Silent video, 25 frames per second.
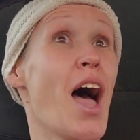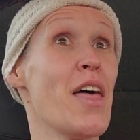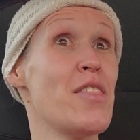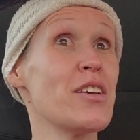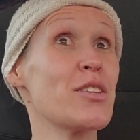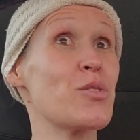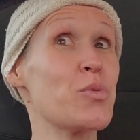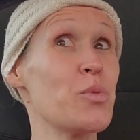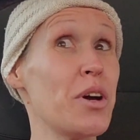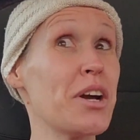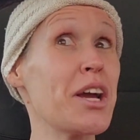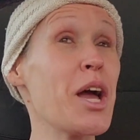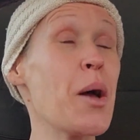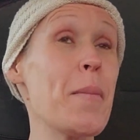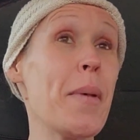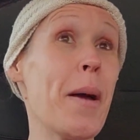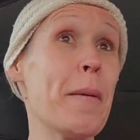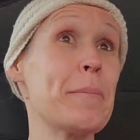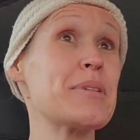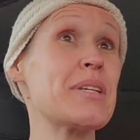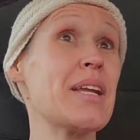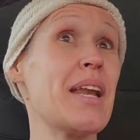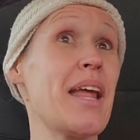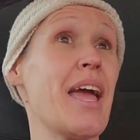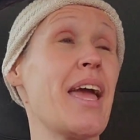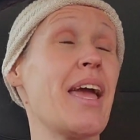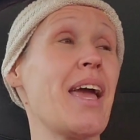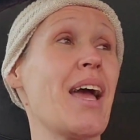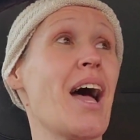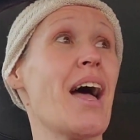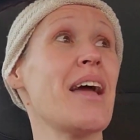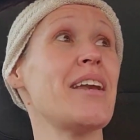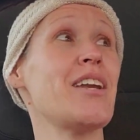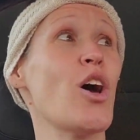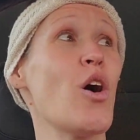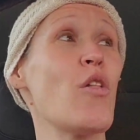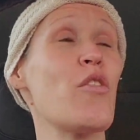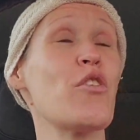This will come up today.
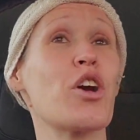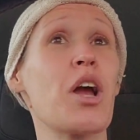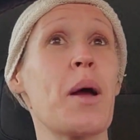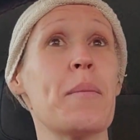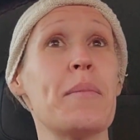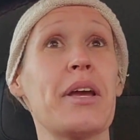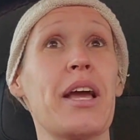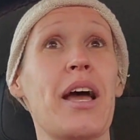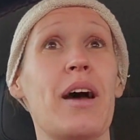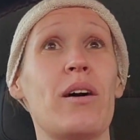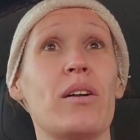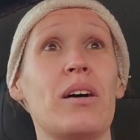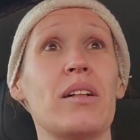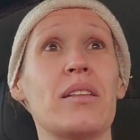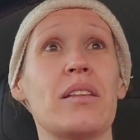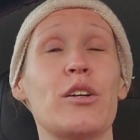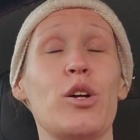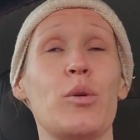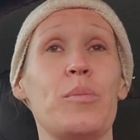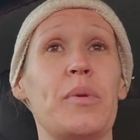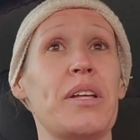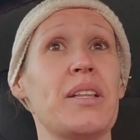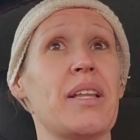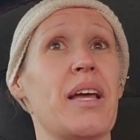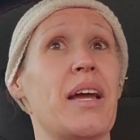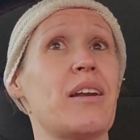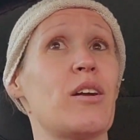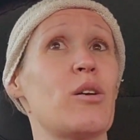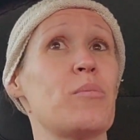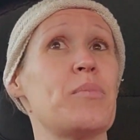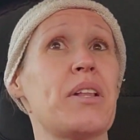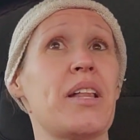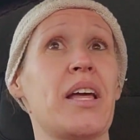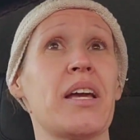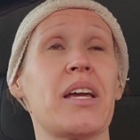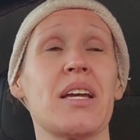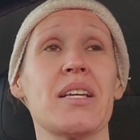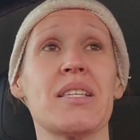I know they're coming out a little bit later,
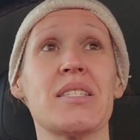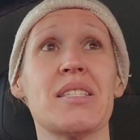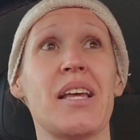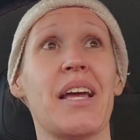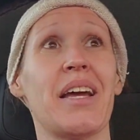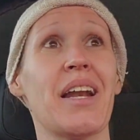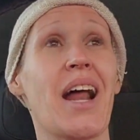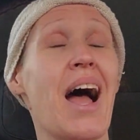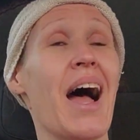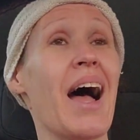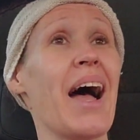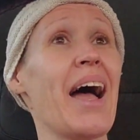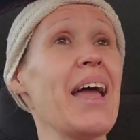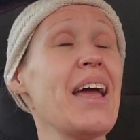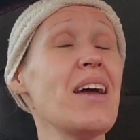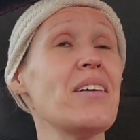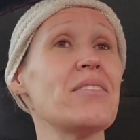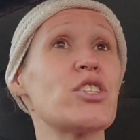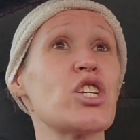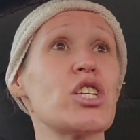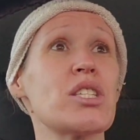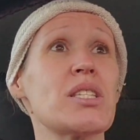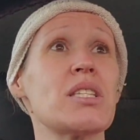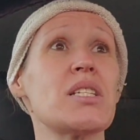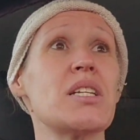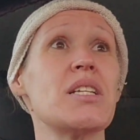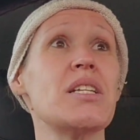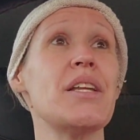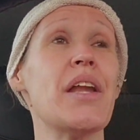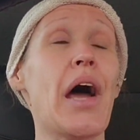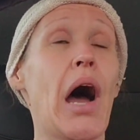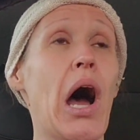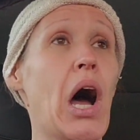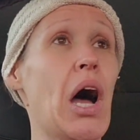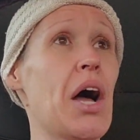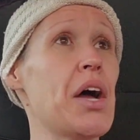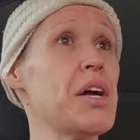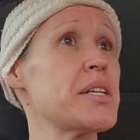but like I said, I have just
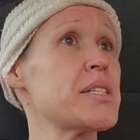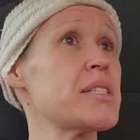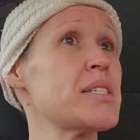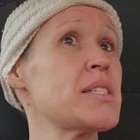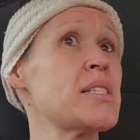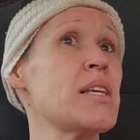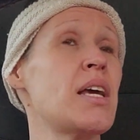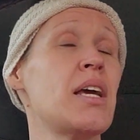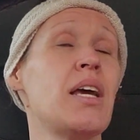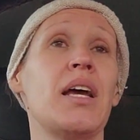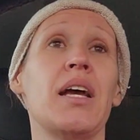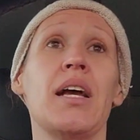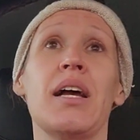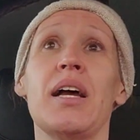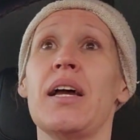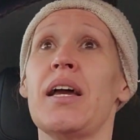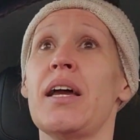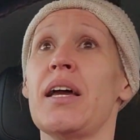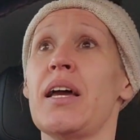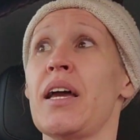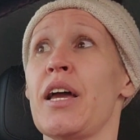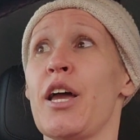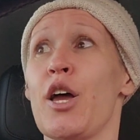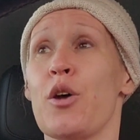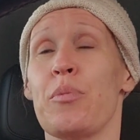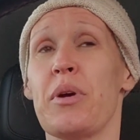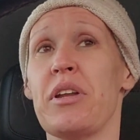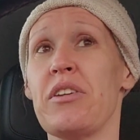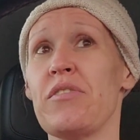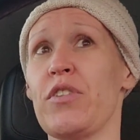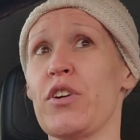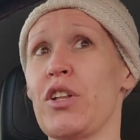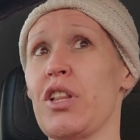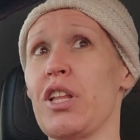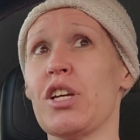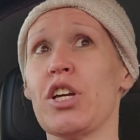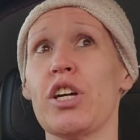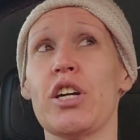not been
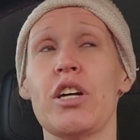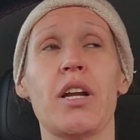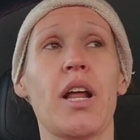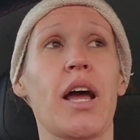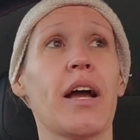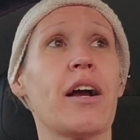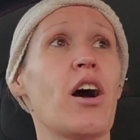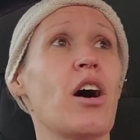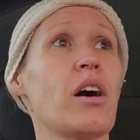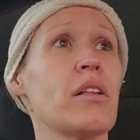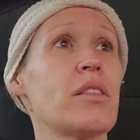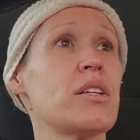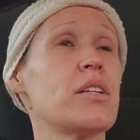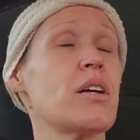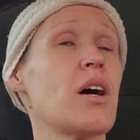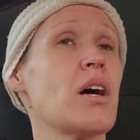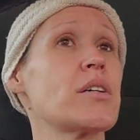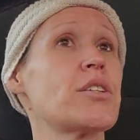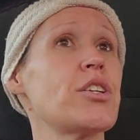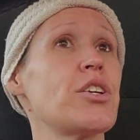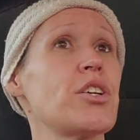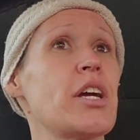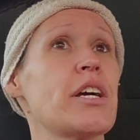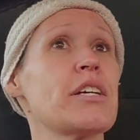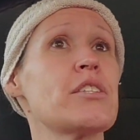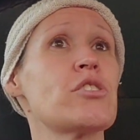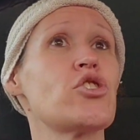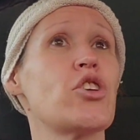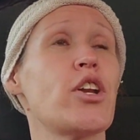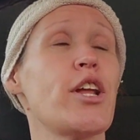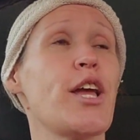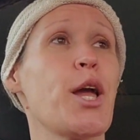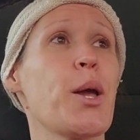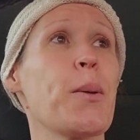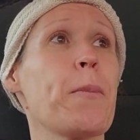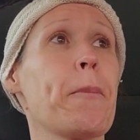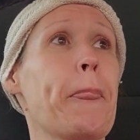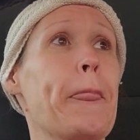feeling good. I called the doctor
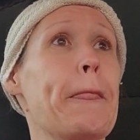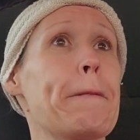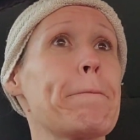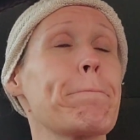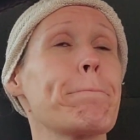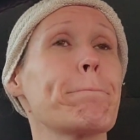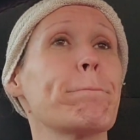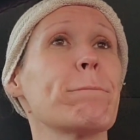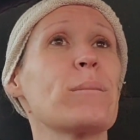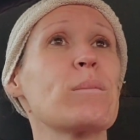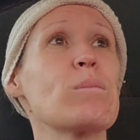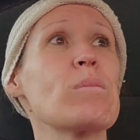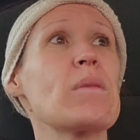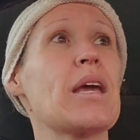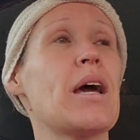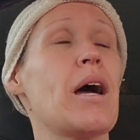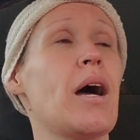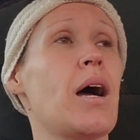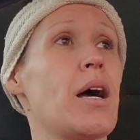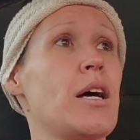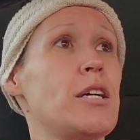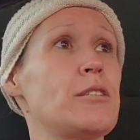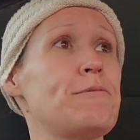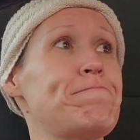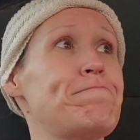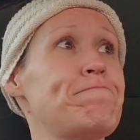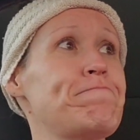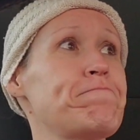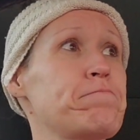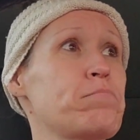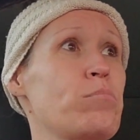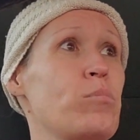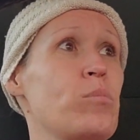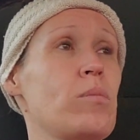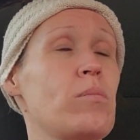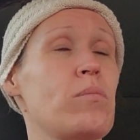yesterday. Um,